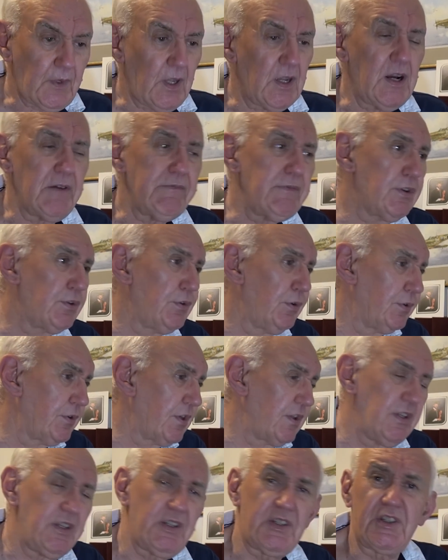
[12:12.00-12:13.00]
I'm
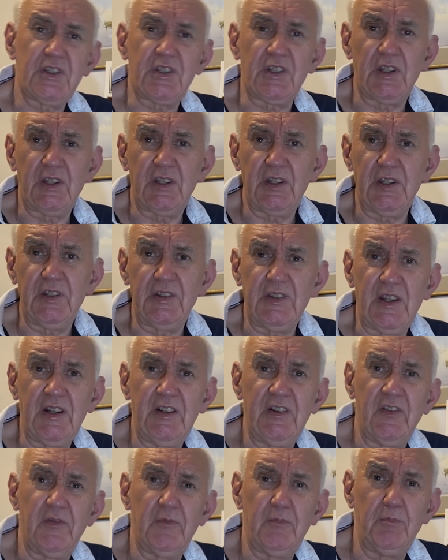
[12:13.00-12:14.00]
recording this at the
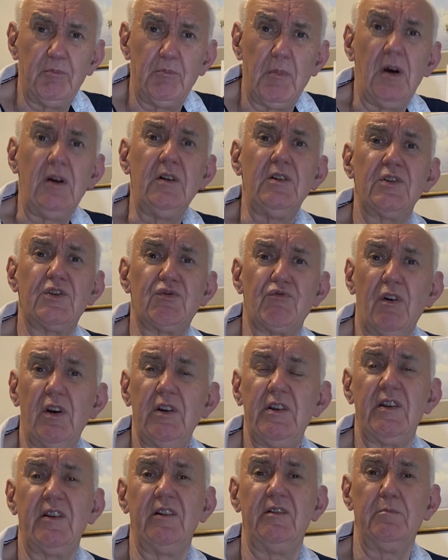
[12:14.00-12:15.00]
end of March,
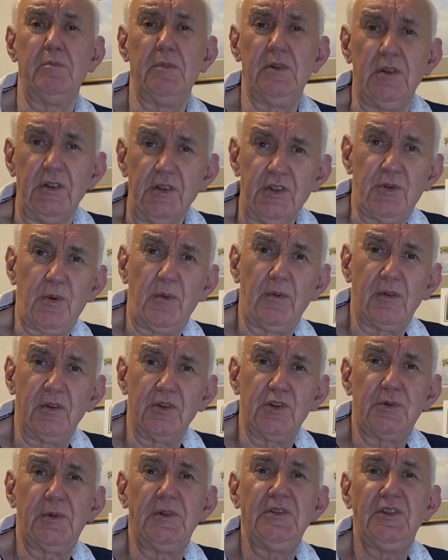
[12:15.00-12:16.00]
right at the end of March, when we've
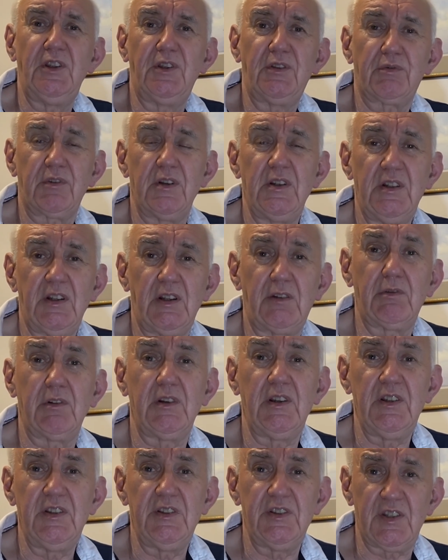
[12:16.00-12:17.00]
got 23
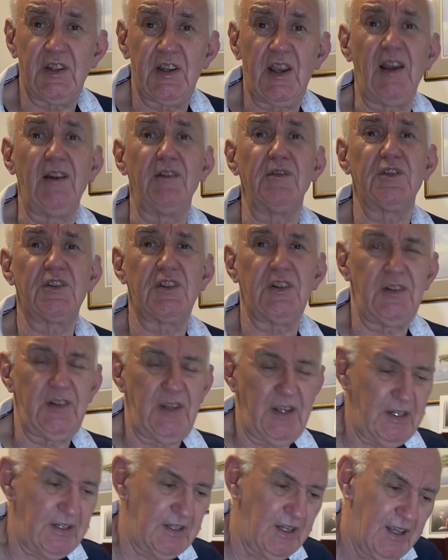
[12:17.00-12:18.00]
degrees
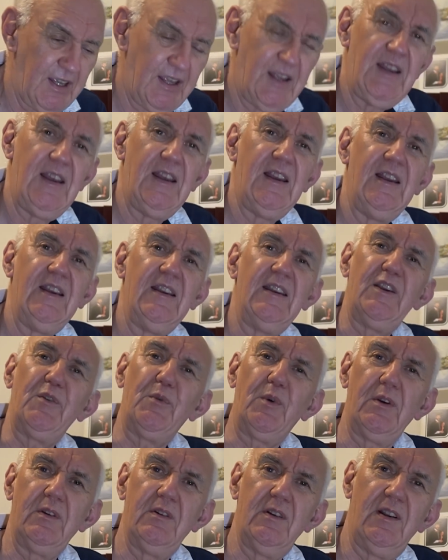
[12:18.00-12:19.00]
outside. It
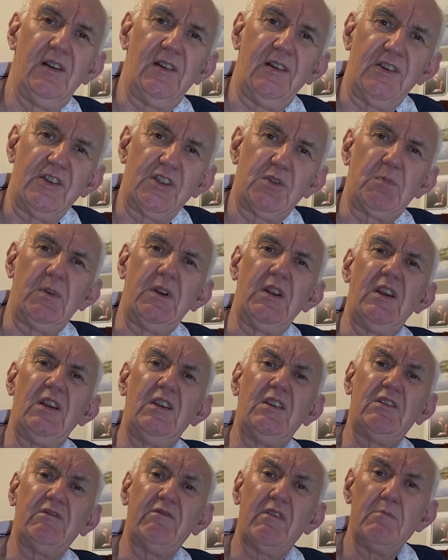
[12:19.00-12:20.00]
won't last, but it
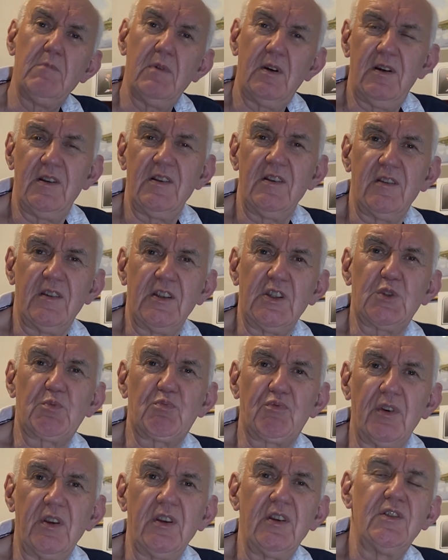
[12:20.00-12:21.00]
is a reminder that
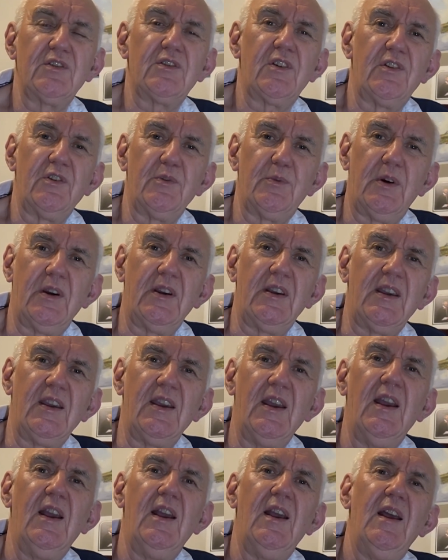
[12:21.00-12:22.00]
spring's on the
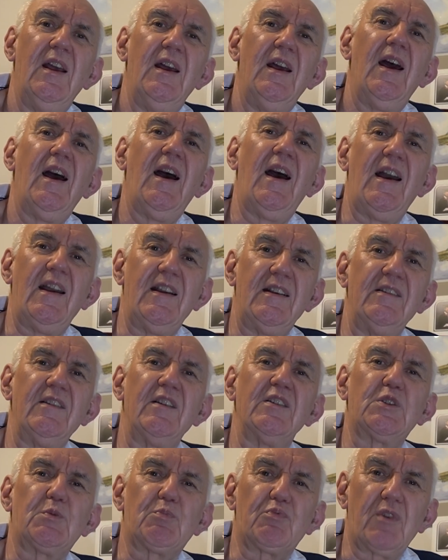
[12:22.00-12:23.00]
way
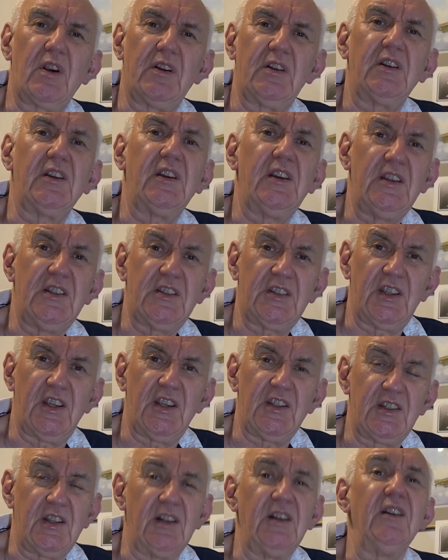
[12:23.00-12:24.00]
and sporadic E
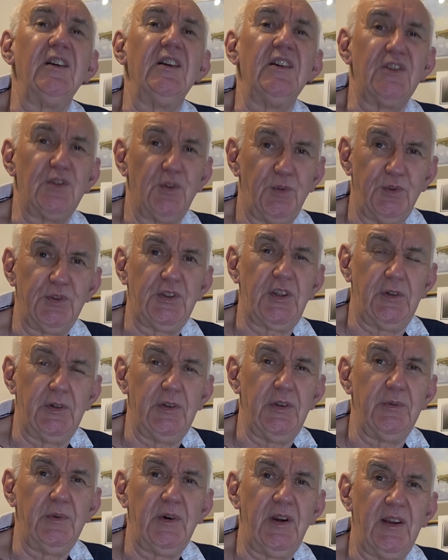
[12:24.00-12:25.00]
season is also
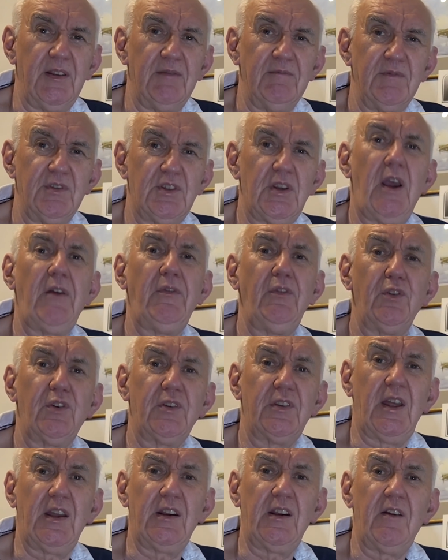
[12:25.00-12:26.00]
on the way. So have a look
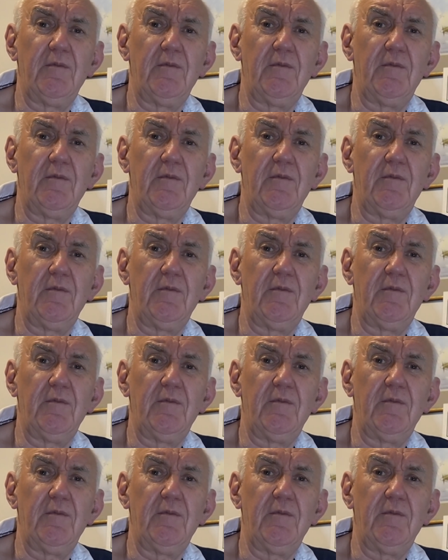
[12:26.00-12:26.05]
at that.